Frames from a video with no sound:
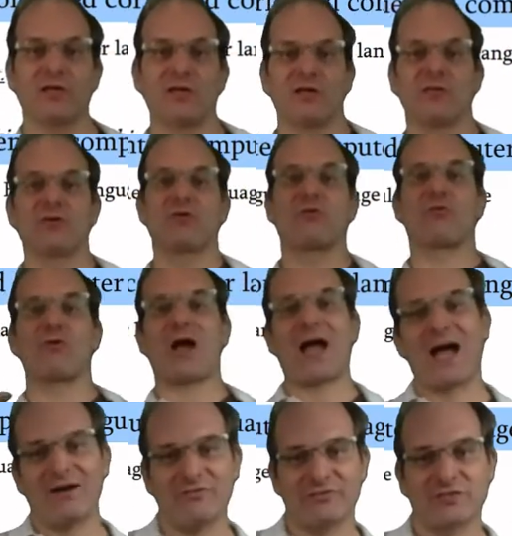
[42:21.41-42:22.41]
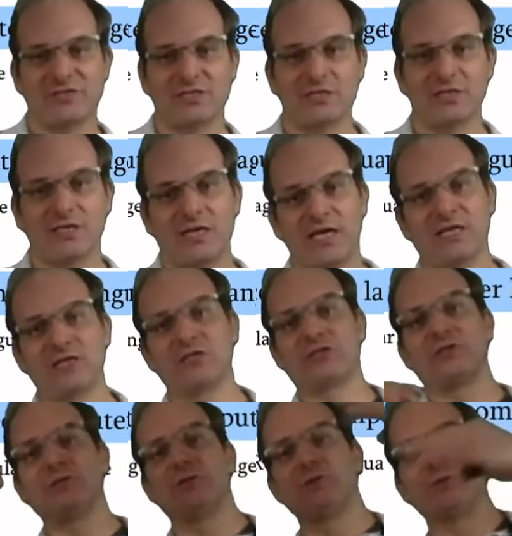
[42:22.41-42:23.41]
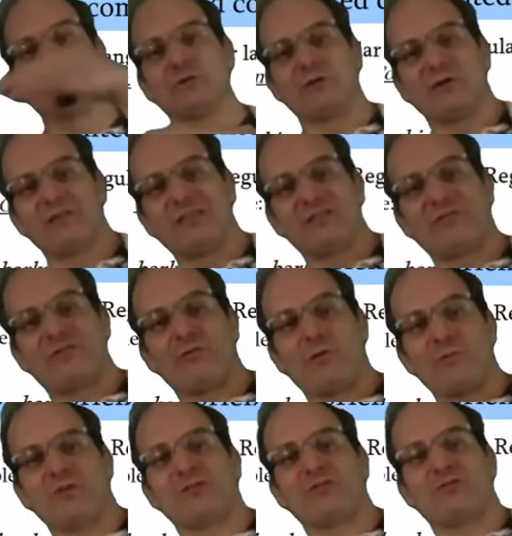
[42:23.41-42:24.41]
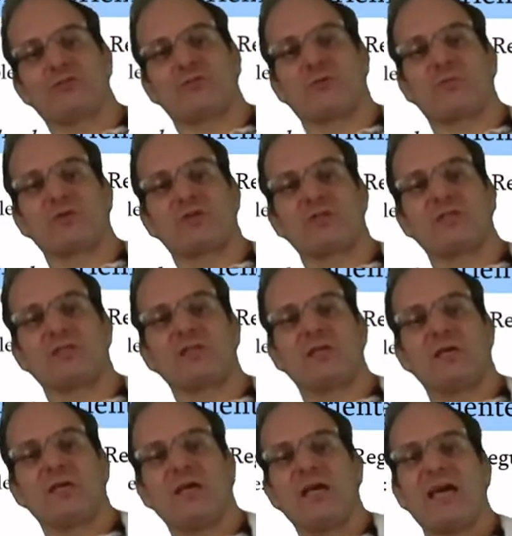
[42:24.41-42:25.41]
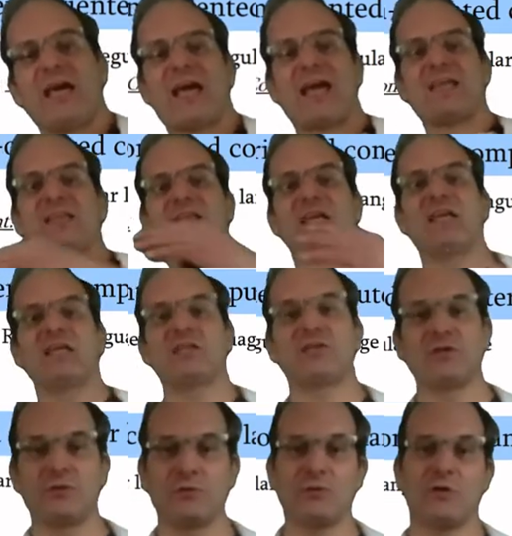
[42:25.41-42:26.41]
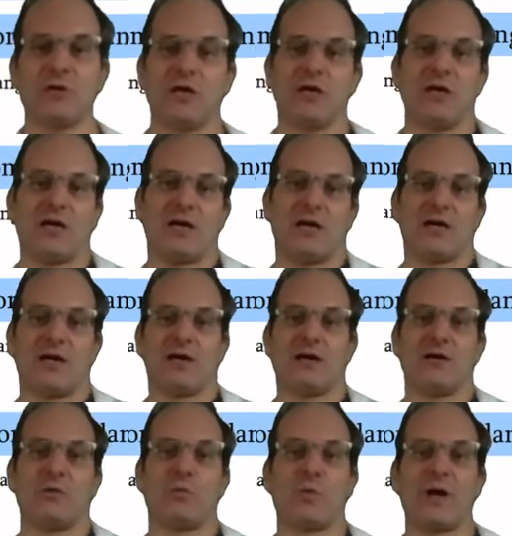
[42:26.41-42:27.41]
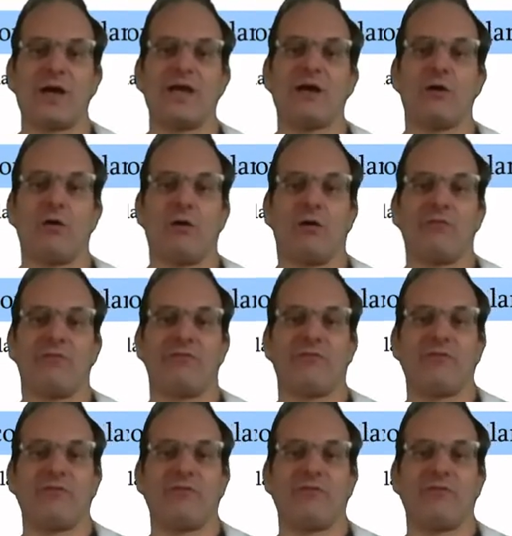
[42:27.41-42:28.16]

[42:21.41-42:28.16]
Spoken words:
the graphs into these formal descriptions and into a way of